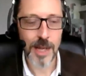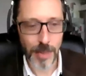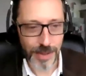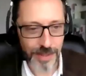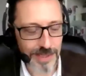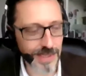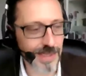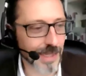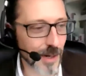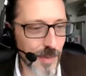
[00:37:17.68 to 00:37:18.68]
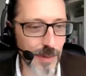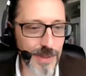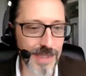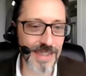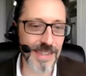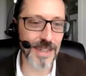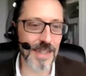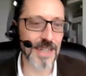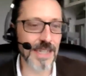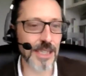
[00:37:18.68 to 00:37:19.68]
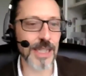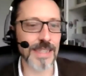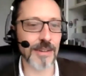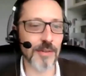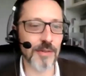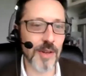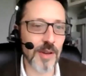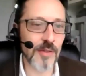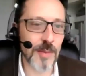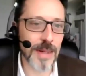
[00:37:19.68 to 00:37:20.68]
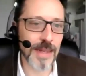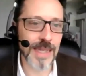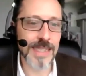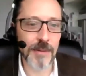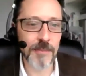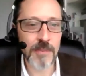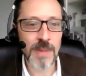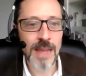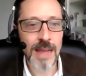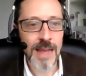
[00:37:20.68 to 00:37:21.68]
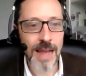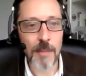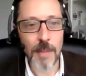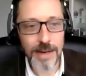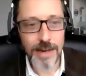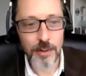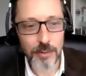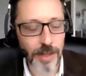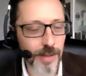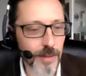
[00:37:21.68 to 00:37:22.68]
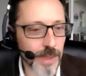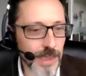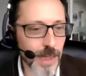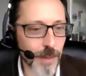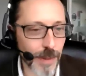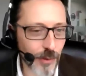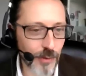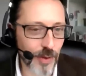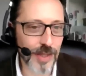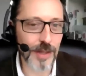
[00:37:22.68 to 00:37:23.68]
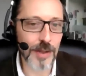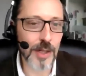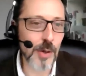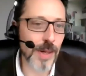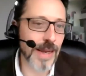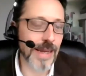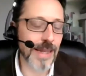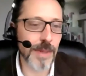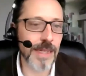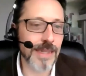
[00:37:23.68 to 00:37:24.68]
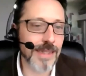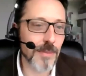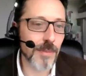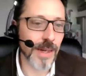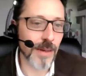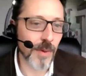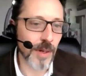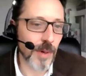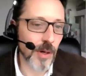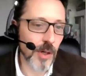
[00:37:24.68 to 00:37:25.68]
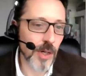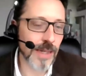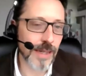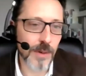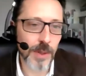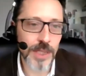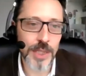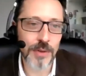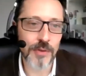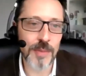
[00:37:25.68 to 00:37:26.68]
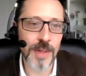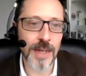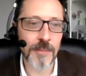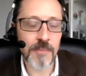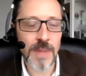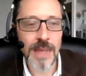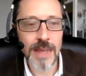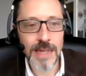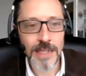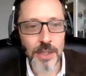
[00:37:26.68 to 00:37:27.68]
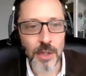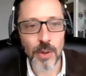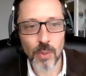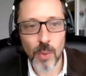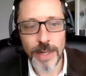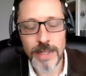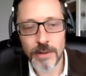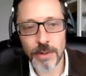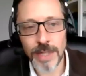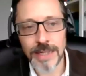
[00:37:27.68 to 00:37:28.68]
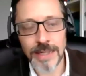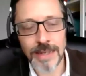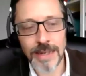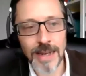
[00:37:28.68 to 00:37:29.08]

But this is perhaps an agenda of a bit later. Rather than me skipping over the Q&A, let me bring in one more question from there. So Wayne Green